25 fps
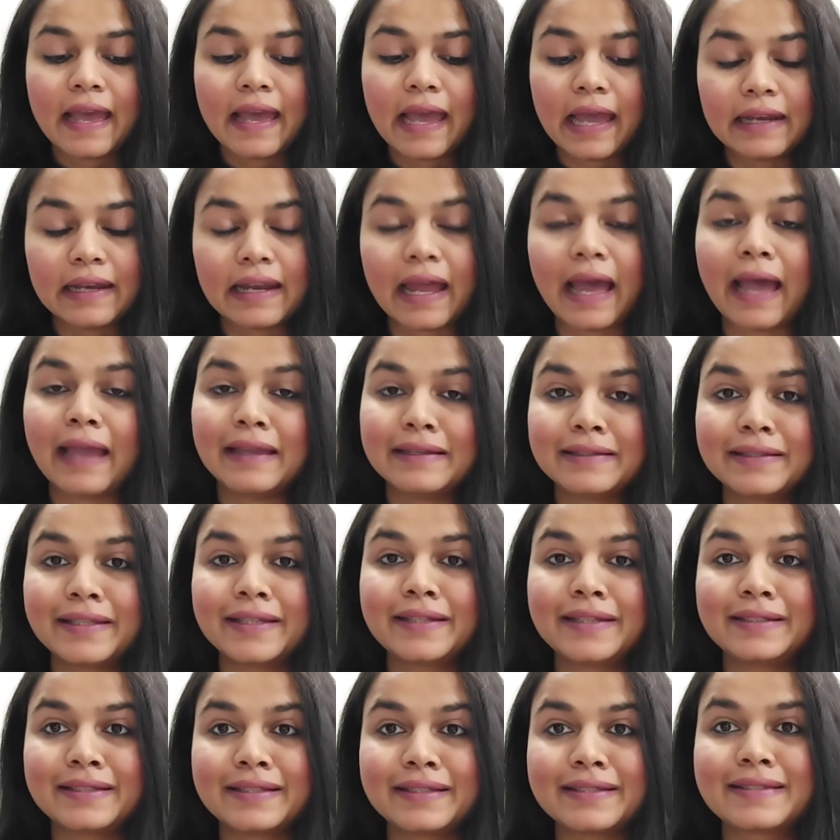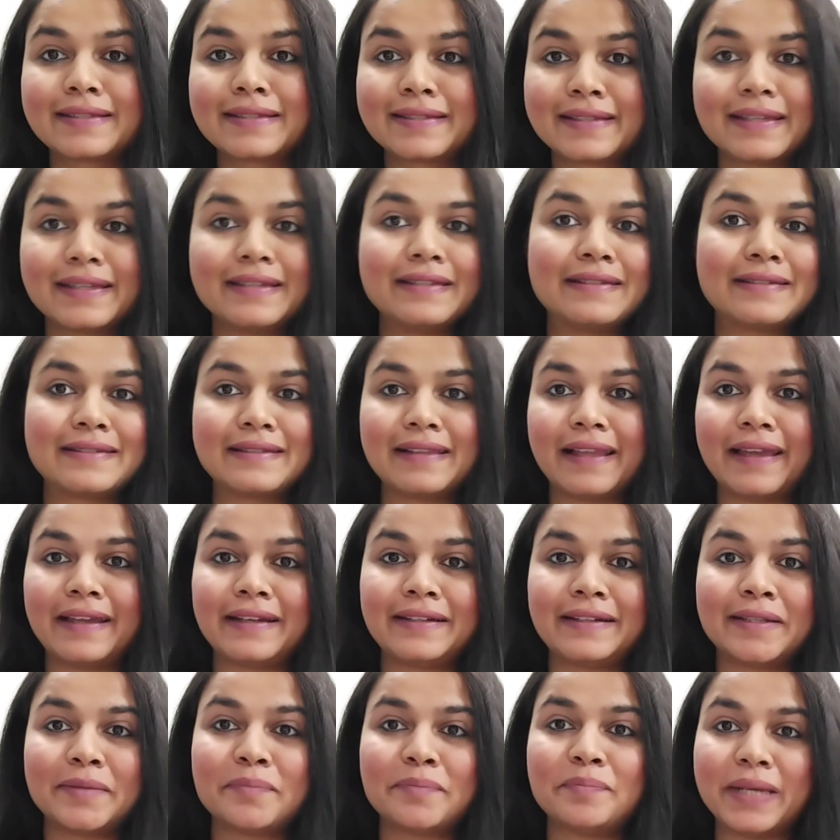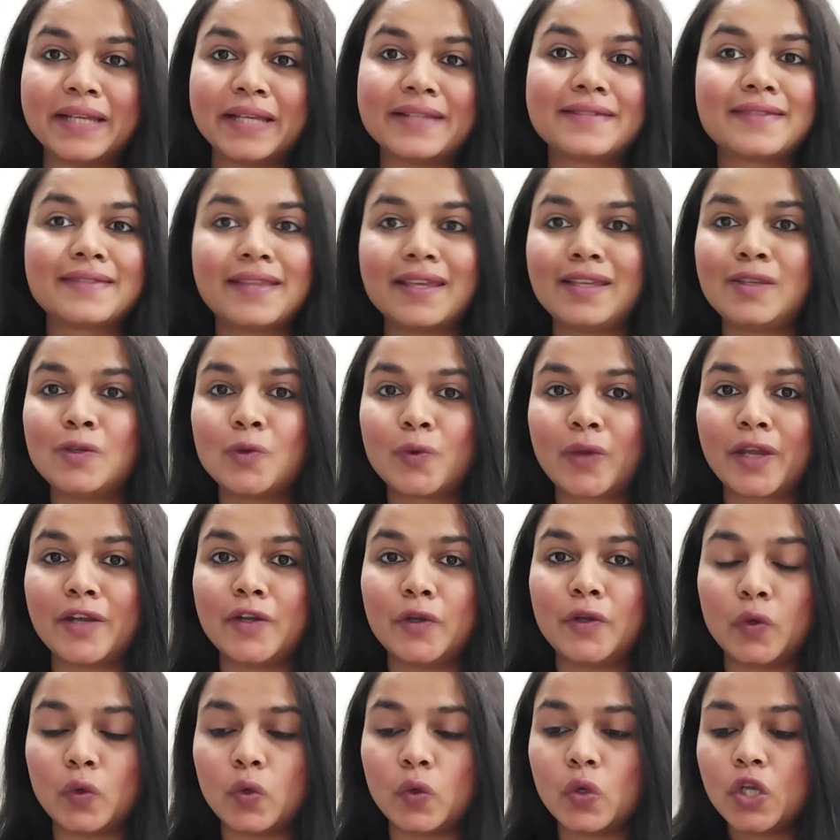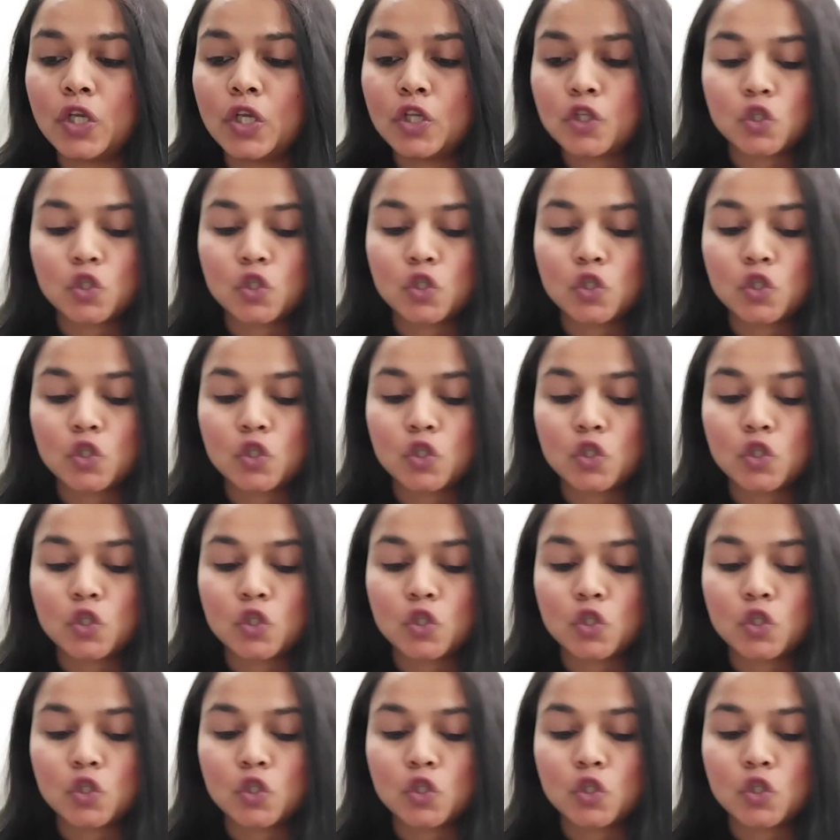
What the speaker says: and I think this is like the best thing you can do.